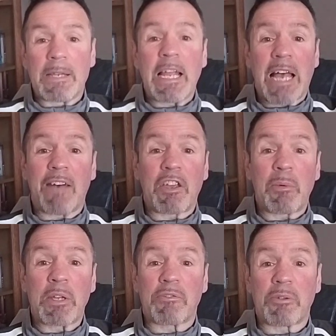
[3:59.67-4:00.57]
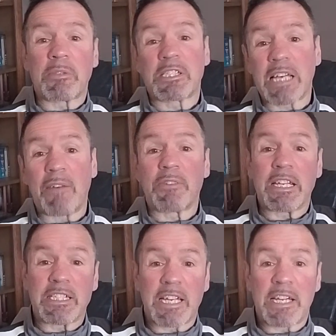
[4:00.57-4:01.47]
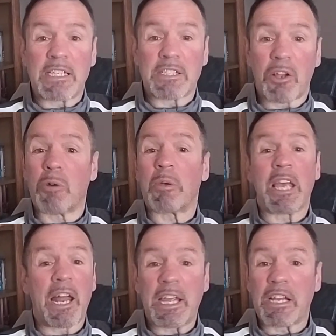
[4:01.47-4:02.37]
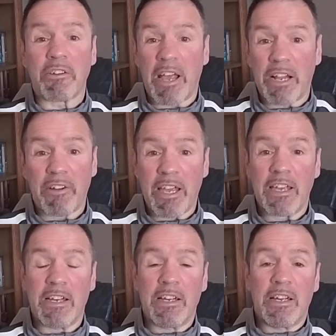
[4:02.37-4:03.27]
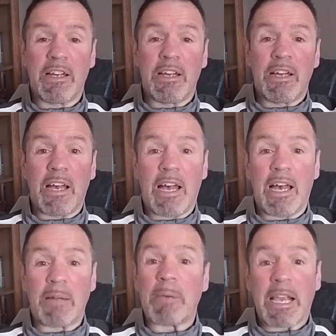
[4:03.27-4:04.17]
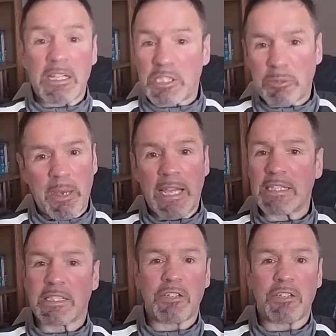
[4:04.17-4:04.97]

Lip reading: light heavyweight from the 70s, 80s, along with Eddie Gregory, Michael Spinks.